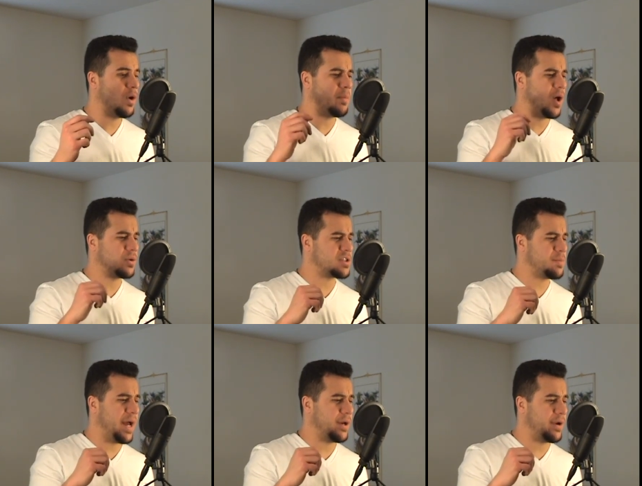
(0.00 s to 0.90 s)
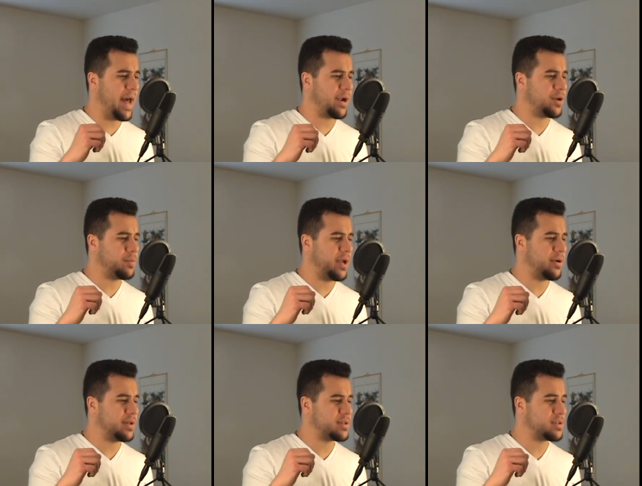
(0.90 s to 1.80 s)
Repulsed by her haggard
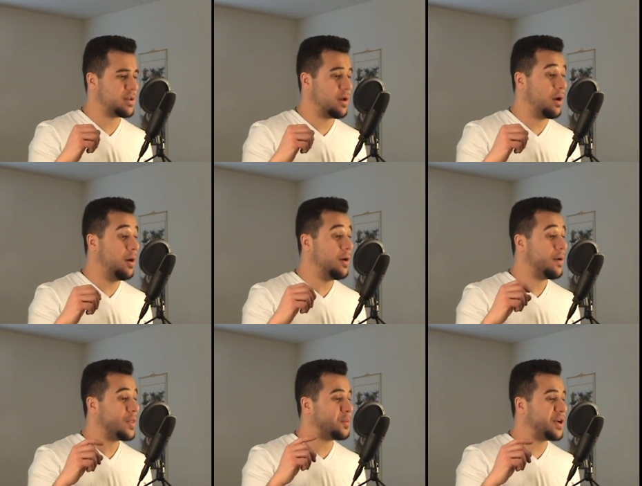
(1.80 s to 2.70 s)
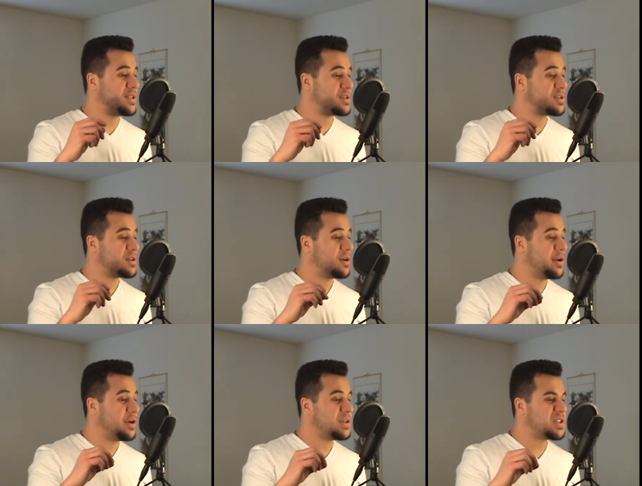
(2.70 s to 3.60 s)
appearance, the prince
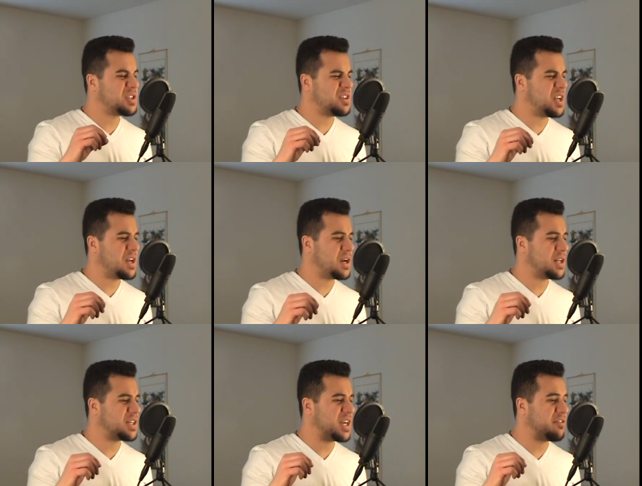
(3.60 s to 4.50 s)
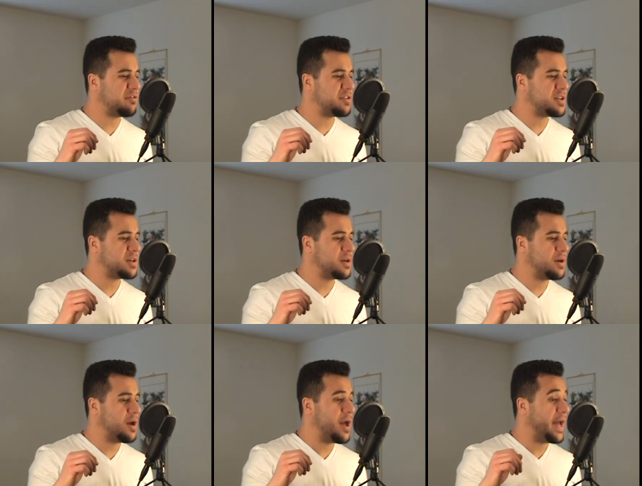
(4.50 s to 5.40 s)
sneered at the gift
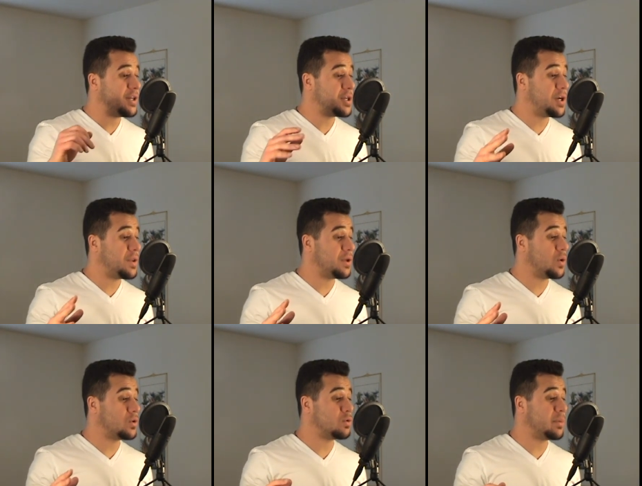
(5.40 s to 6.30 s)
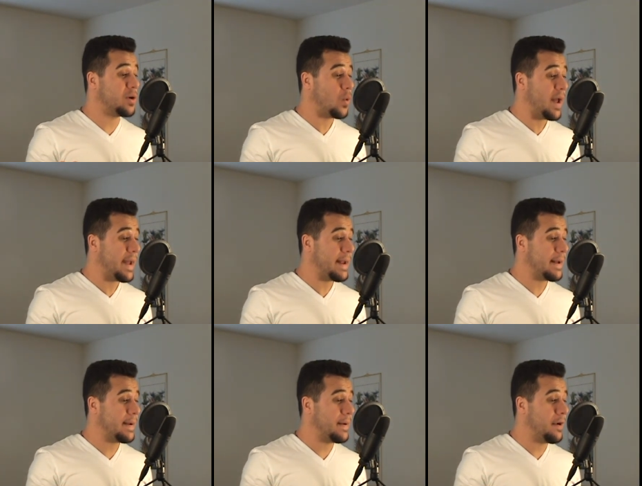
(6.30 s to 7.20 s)
and turned the old woman away.
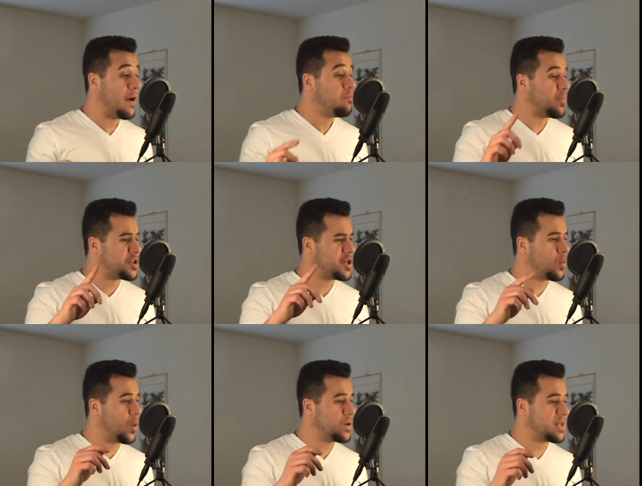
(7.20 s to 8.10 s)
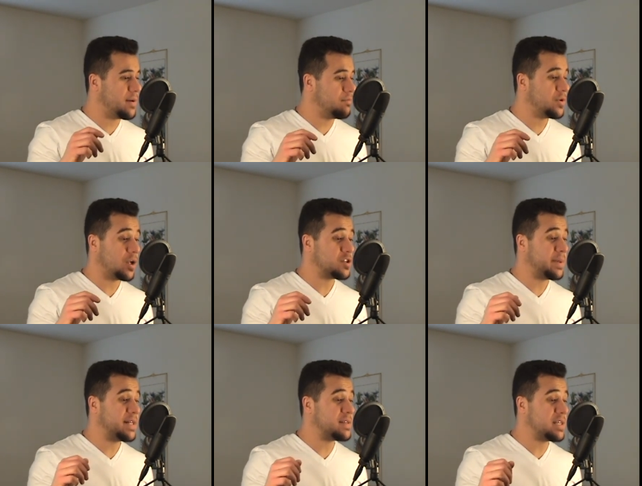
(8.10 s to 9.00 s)
But she warned him not to
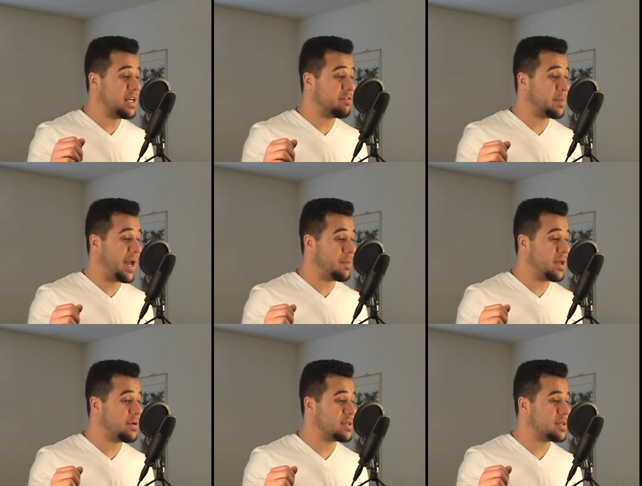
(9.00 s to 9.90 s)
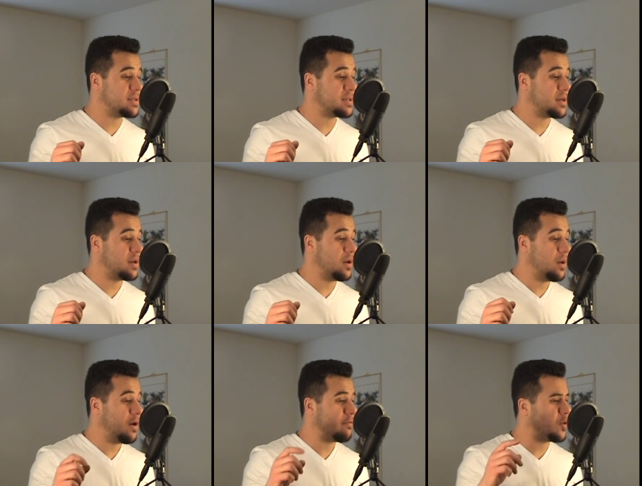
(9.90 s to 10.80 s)
be deceived by appearances,
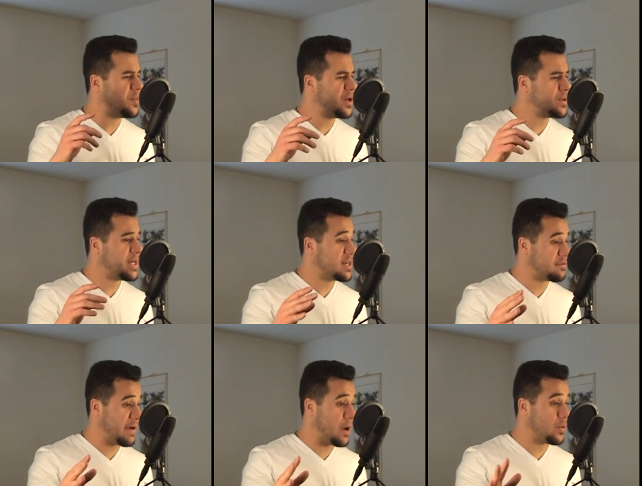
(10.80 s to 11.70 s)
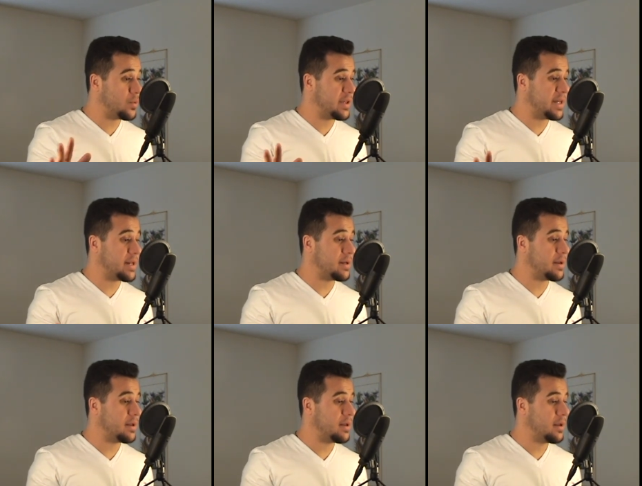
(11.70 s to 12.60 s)
for beauty is found within.